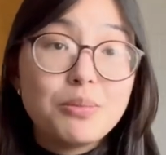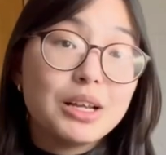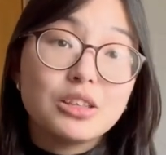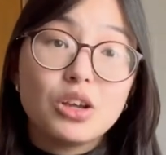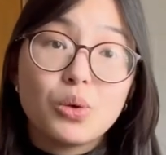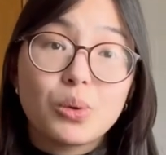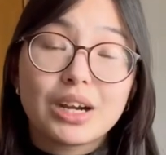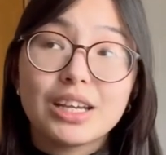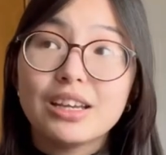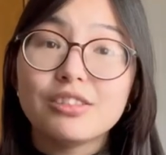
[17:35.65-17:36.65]
but no
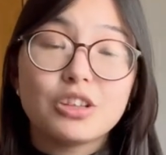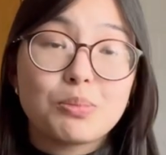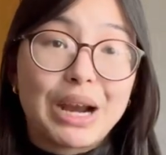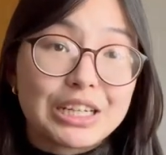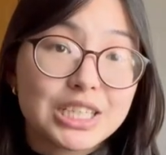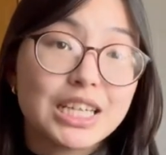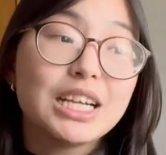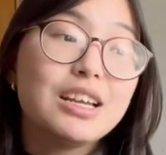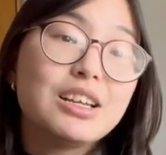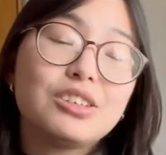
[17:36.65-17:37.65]
worries, no pressure
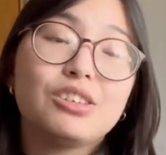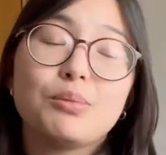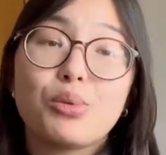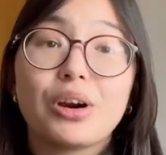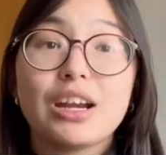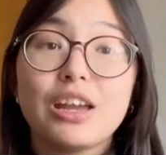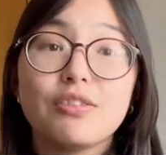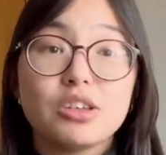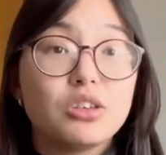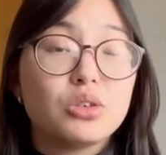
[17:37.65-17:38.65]
to support if
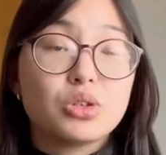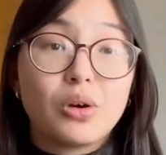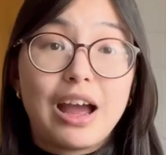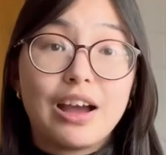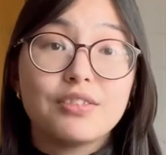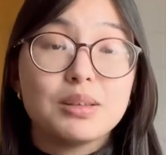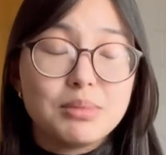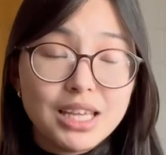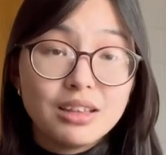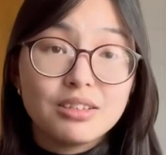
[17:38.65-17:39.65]
you don't have the
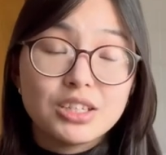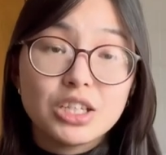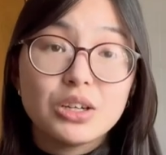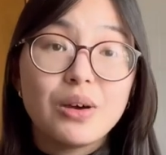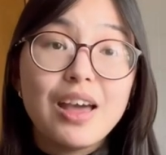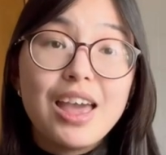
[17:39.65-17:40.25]
means to.